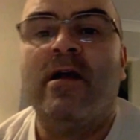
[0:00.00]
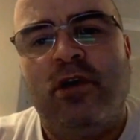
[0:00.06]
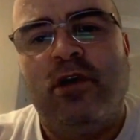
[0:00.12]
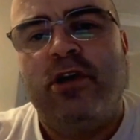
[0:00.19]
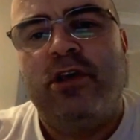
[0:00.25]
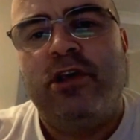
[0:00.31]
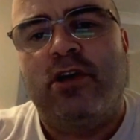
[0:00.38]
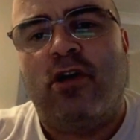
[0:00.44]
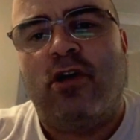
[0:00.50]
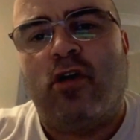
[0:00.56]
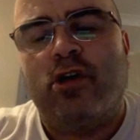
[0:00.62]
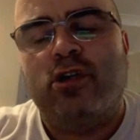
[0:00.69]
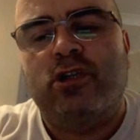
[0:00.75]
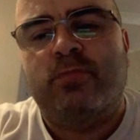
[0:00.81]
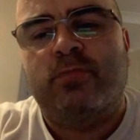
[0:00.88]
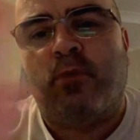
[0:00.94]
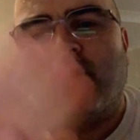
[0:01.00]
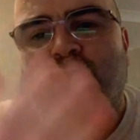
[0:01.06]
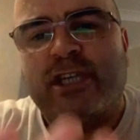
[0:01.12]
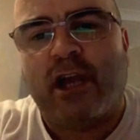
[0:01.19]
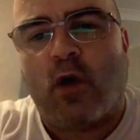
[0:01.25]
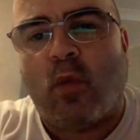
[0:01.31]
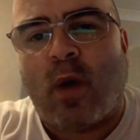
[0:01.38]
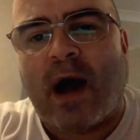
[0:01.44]
You kind of just push it
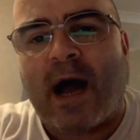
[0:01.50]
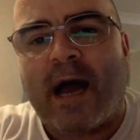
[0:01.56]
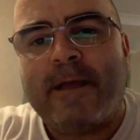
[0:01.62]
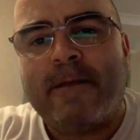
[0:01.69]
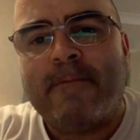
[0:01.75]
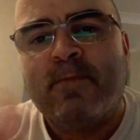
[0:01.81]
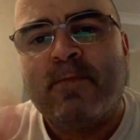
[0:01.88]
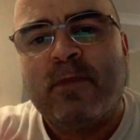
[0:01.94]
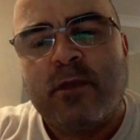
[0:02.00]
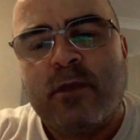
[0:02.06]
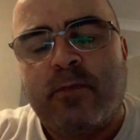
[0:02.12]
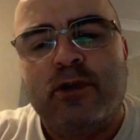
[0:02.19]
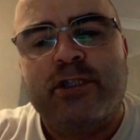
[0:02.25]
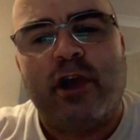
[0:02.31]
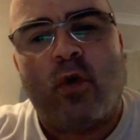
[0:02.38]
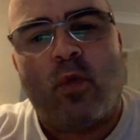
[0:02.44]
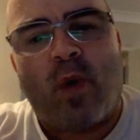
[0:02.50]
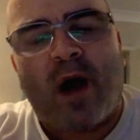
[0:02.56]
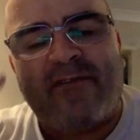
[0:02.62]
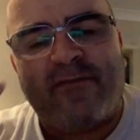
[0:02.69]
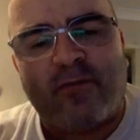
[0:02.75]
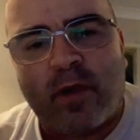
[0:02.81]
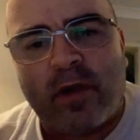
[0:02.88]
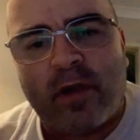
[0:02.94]
away. You push it away from
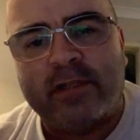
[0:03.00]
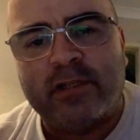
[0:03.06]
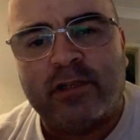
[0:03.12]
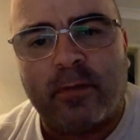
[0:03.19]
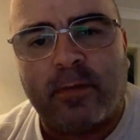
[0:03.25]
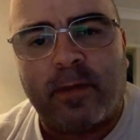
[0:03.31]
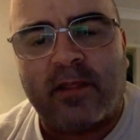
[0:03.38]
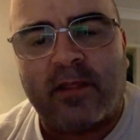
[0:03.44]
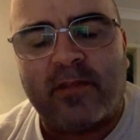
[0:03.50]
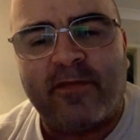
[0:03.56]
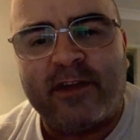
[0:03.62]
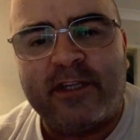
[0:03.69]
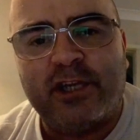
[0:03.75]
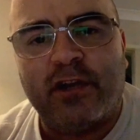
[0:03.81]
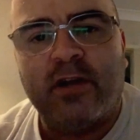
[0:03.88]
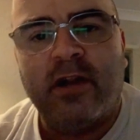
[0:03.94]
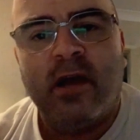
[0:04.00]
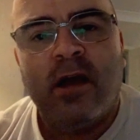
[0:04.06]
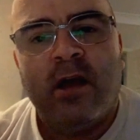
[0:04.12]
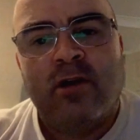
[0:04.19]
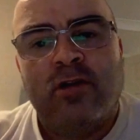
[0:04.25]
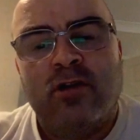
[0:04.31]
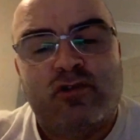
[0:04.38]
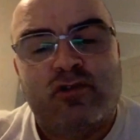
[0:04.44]
where it's going to block the vision,
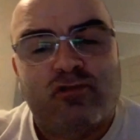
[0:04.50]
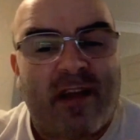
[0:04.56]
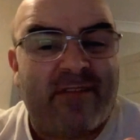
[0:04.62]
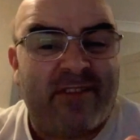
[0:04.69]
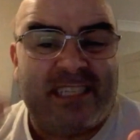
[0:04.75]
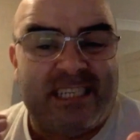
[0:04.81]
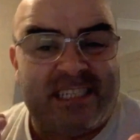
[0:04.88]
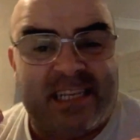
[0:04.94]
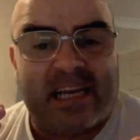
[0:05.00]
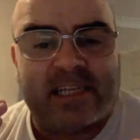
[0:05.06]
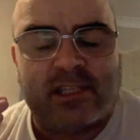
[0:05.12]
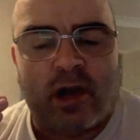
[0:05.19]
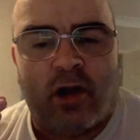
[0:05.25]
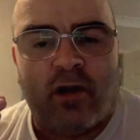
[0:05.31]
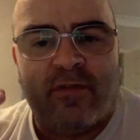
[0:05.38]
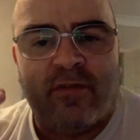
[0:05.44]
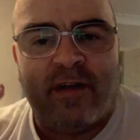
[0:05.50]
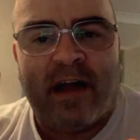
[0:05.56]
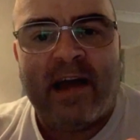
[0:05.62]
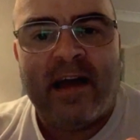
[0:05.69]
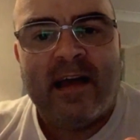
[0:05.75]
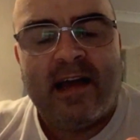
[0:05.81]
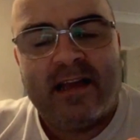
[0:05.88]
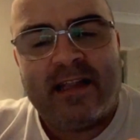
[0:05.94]
because gravity takes over.
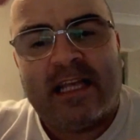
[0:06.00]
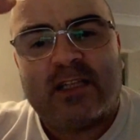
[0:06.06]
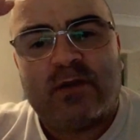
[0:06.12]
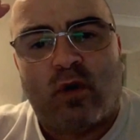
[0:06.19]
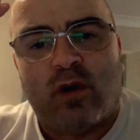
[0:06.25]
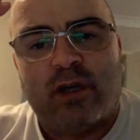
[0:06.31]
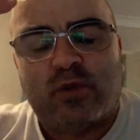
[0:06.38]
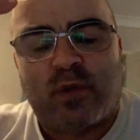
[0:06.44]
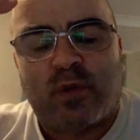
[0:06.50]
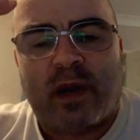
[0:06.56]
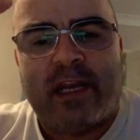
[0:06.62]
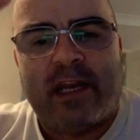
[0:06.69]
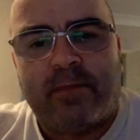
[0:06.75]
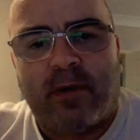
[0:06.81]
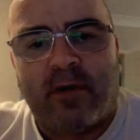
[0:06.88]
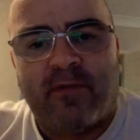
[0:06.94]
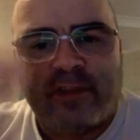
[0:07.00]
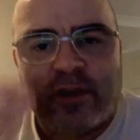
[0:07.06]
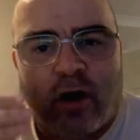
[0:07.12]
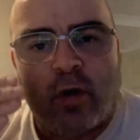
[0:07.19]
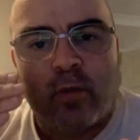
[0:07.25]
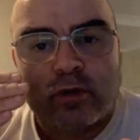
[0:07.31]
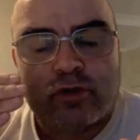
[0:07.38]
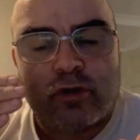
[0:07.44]
And that's why swelling above the eye
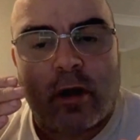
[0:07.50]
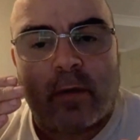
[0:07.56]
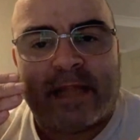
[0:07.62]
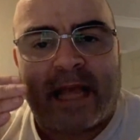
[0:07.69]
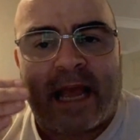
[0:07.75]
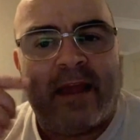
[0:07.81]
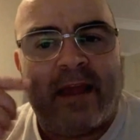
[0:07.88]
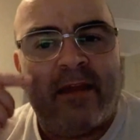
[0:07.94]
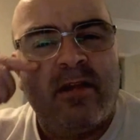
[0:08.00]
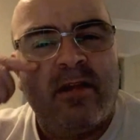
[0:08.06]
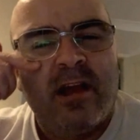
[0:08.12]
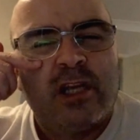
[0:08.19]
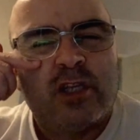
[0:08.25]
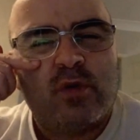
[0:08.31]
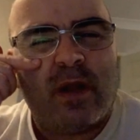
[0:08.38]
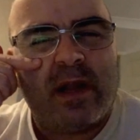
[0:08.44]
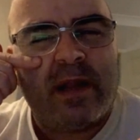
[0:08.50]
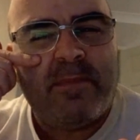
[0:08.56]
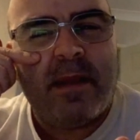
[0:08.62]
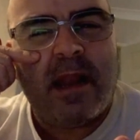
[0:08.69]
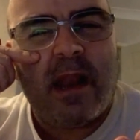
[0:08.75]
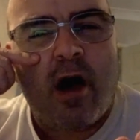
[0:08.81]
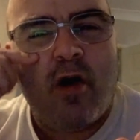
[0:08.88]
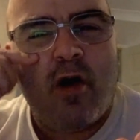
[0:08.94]
will drop down. Swelling
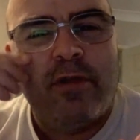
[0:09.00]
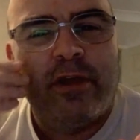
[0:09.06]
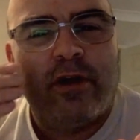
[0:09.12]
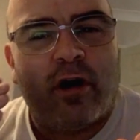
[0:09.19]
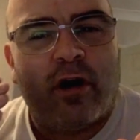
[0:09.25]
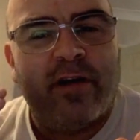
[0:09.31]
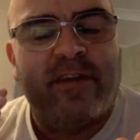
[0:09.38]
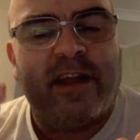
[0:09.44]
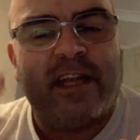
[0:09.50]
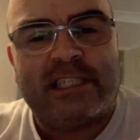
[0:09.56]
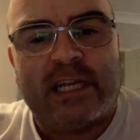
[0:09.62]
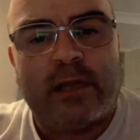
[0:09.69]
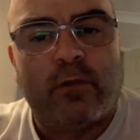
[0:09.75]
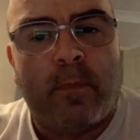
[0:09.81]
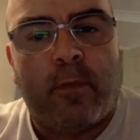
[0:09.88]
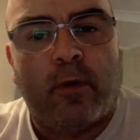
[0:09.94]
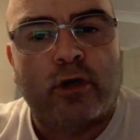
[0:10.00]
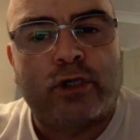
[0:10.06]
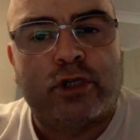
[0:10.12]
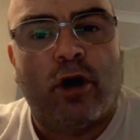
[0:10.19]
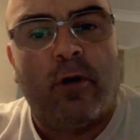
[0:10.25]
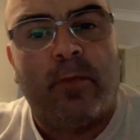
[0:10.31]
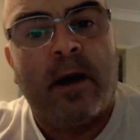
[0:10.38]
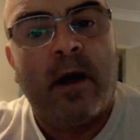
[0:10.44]
below the eye, eventually it will push
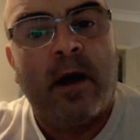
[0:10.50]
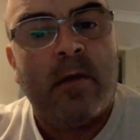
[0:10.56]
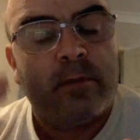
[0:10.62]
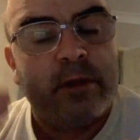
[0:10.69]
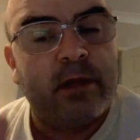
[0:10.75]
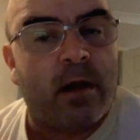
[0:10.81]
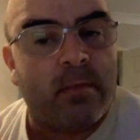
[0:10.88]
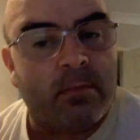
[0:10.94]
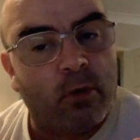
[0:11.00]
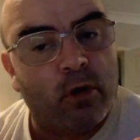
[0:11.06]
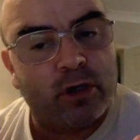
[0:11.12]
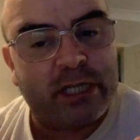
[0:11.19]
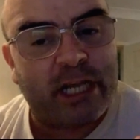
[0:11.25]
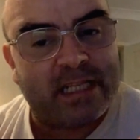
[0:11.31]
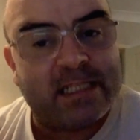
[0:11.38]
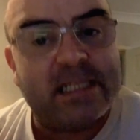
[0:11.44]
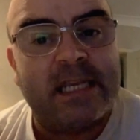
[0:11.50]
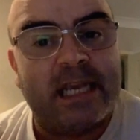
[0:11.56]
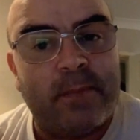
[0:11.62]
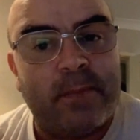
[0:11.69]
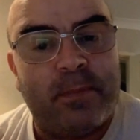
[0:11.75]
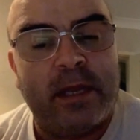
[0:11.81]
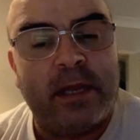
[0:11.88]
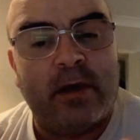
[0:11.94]
up, but you've got more chance of
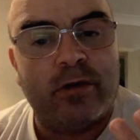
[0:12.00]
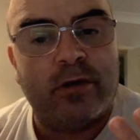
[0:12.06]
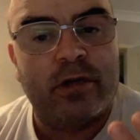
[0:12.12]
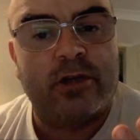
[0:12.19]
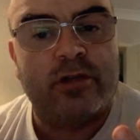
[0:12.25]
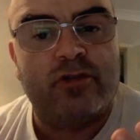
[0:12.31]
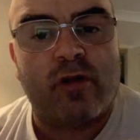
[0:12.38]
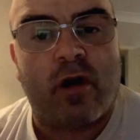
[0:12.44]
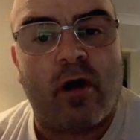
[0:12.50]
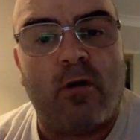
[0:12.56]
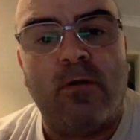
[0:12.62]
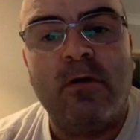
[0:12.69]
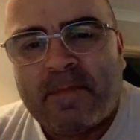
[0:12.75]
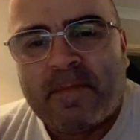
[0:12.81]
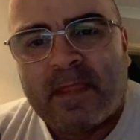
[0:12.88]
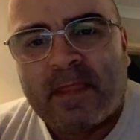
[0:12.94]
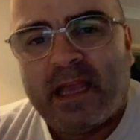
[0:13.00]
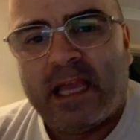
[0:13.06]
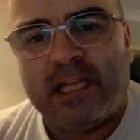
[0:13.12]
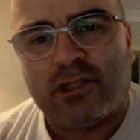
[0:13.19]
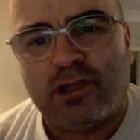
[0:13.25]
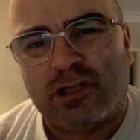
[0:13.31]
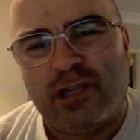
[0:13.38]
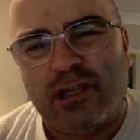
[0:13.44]
keeping it under control. It's
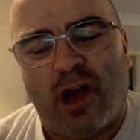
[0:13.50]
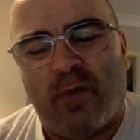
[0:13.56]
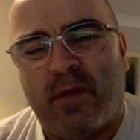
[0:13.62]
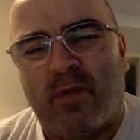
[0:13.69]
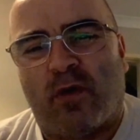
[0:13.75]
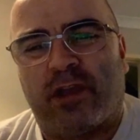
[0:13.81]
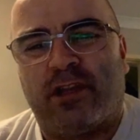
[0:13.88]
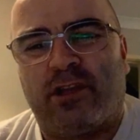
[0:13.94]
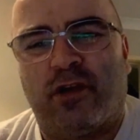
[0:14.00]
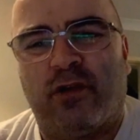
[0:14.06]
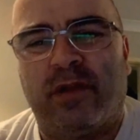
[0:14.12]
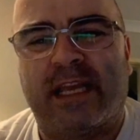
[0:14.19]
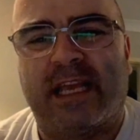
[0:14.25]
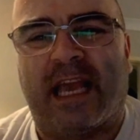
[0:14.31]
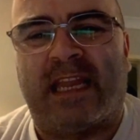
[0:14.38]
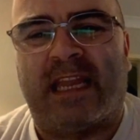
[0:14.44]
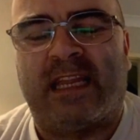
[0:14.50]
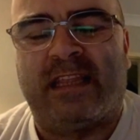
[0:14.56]
just knowing what you're doing and getting in